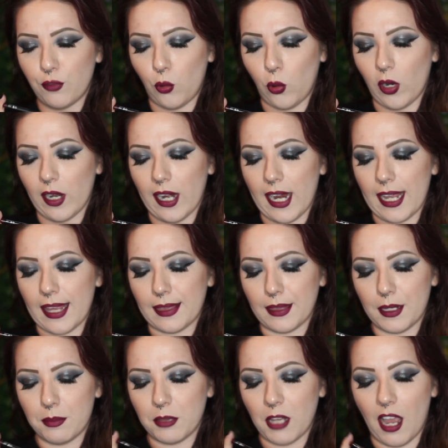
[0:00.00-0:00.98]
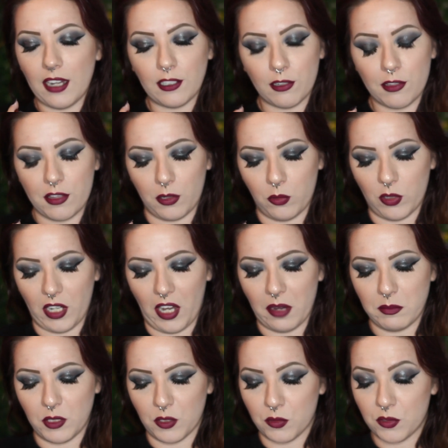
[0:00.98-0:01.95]
for a lip liner than what
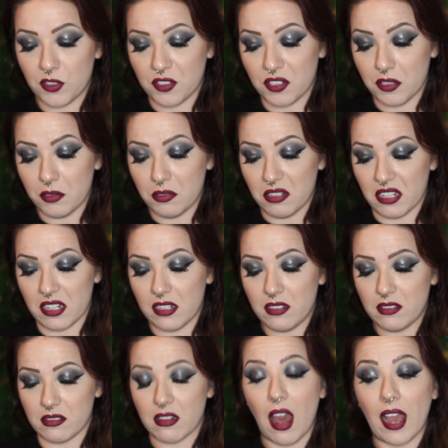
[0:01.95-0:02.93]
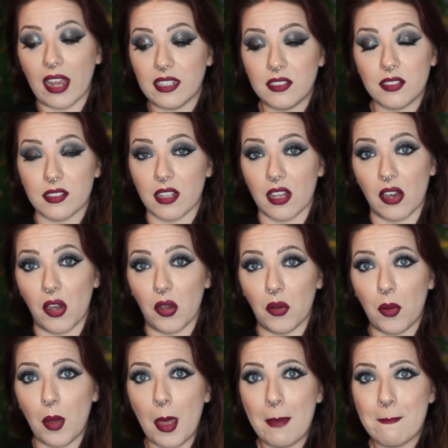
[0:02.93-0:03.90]
I'm used to. It is nice
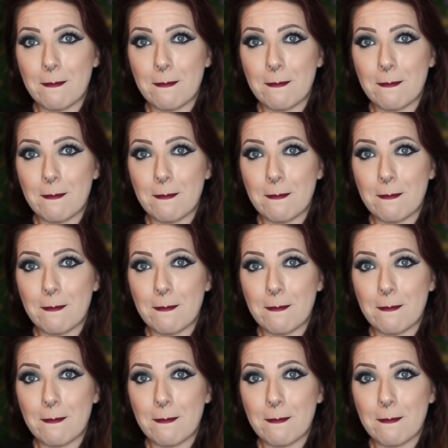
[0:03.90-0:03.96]
though.